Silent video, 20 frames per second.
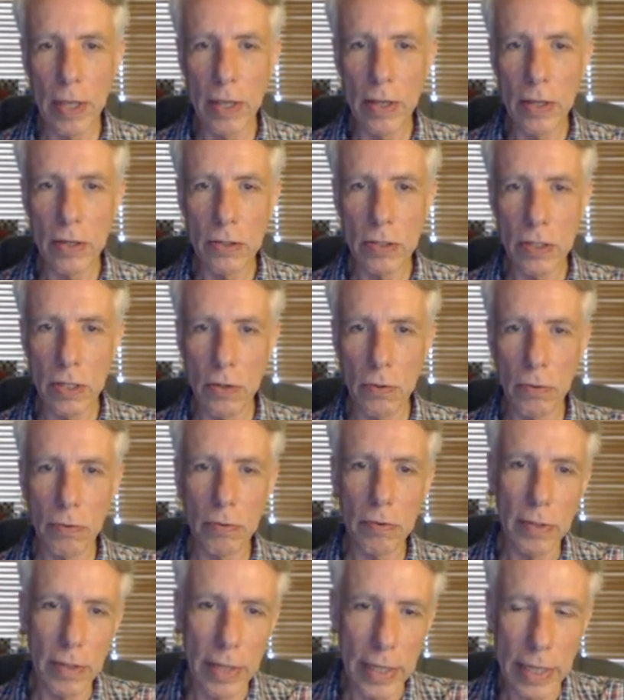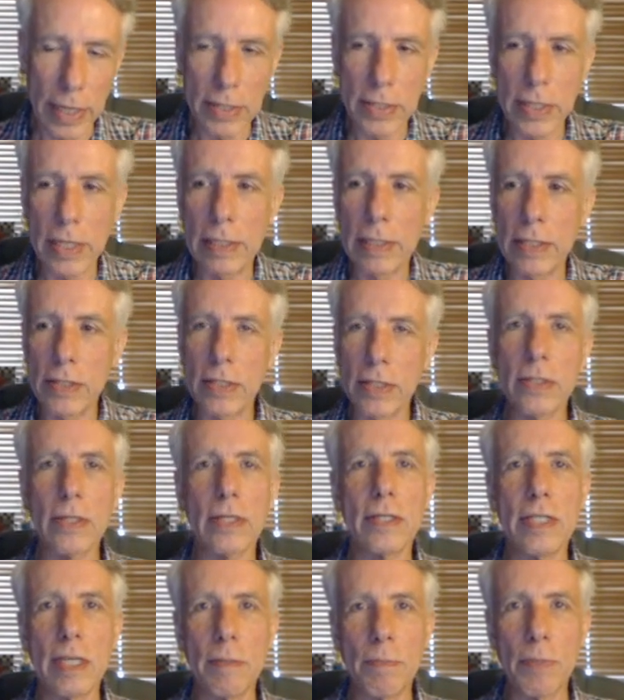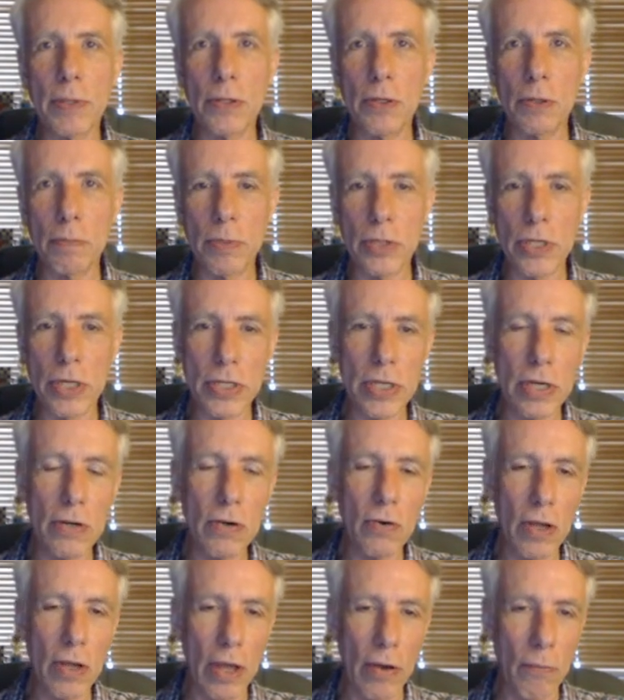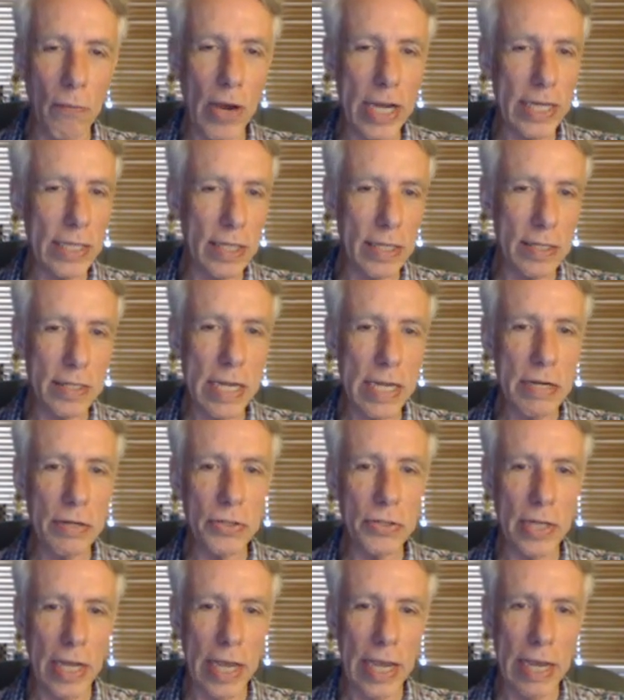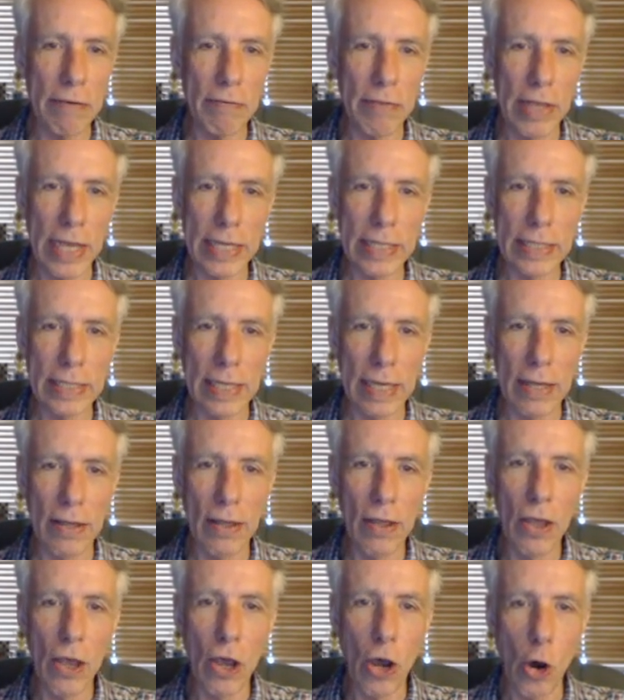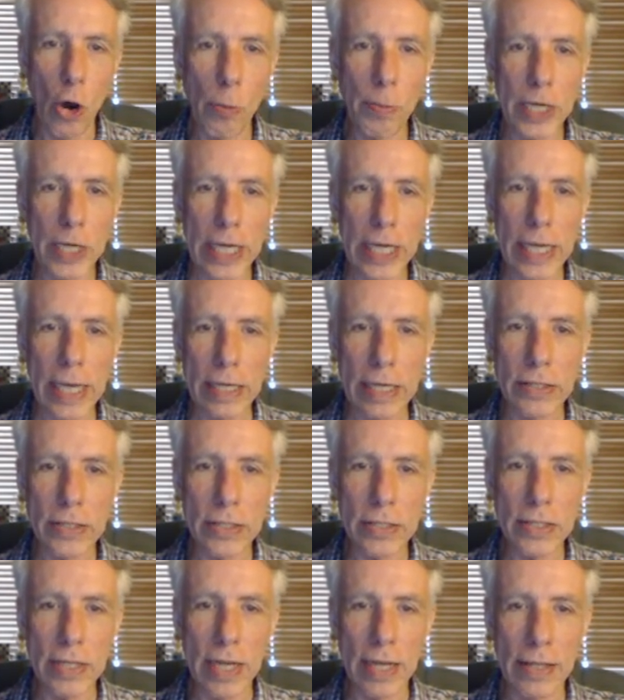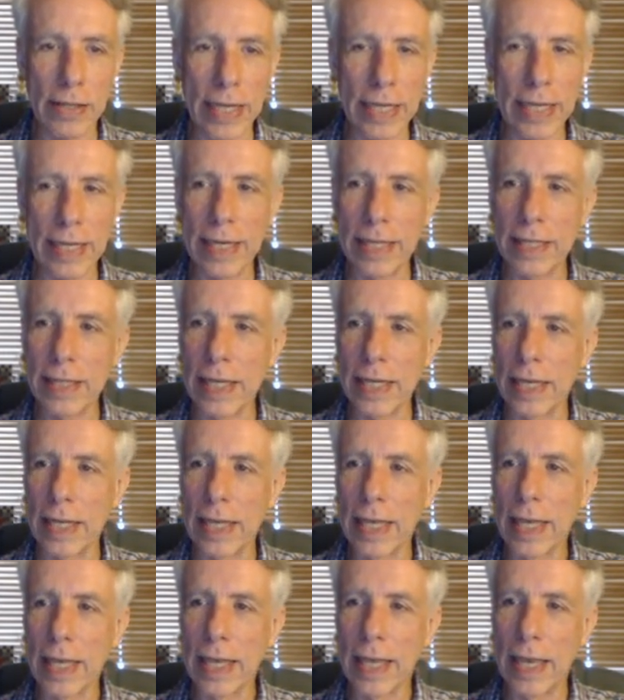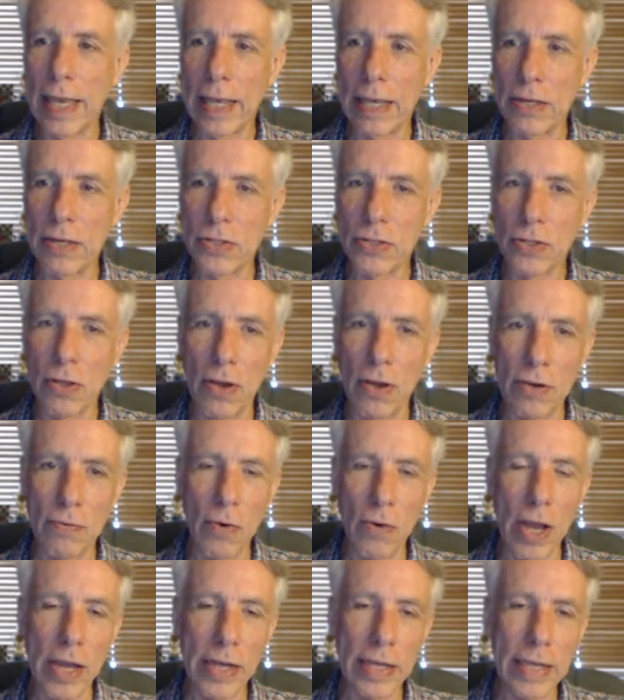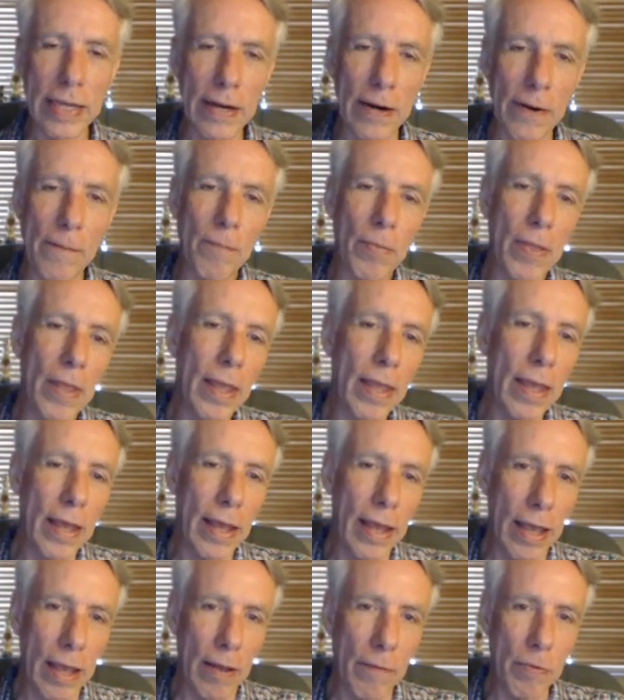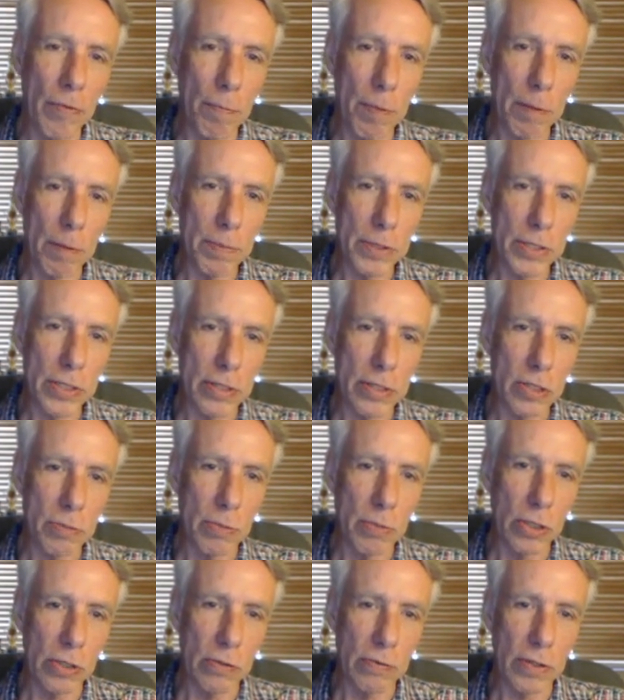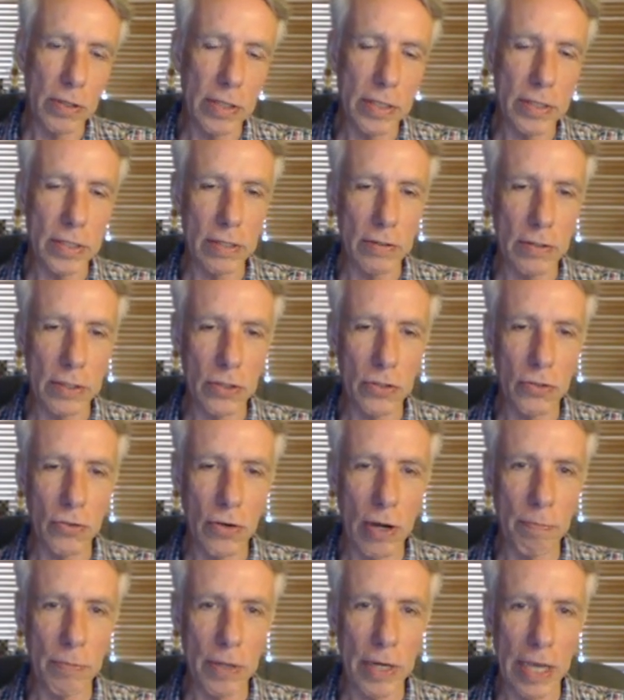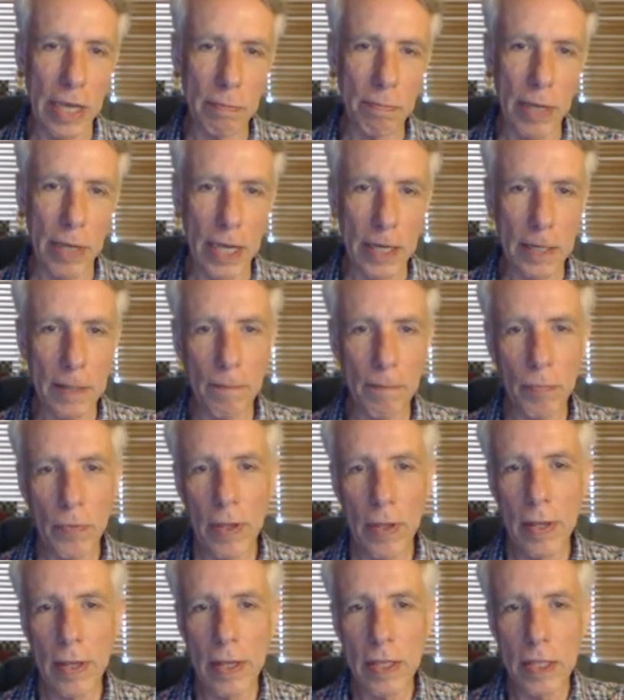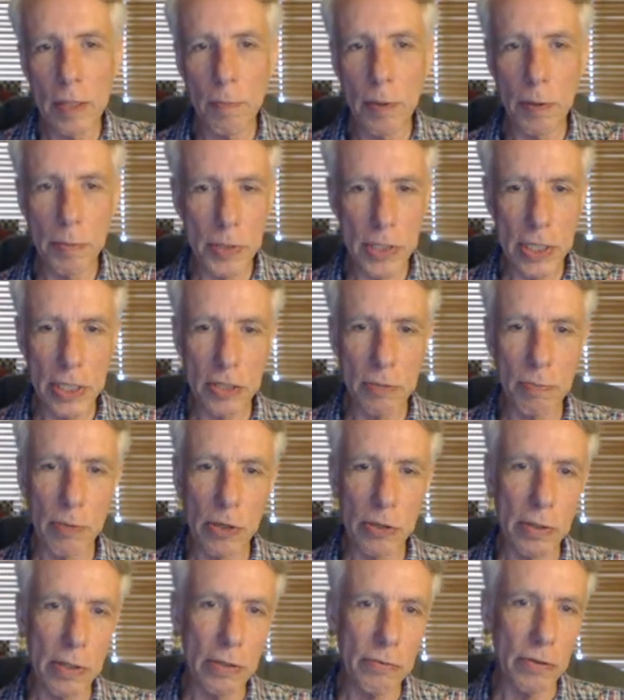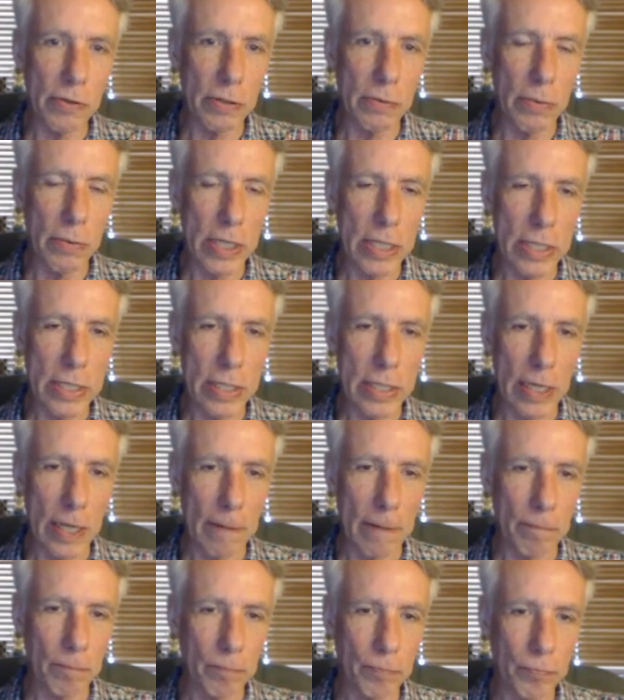So like I say, this is a typical position. Uh, white continues to have that uh, opening edge. It's not like anything has gone wrong here. Uh, the purpose of this maneuver, let's see, let's drop the knight back. The purpose of this maneuver was, um,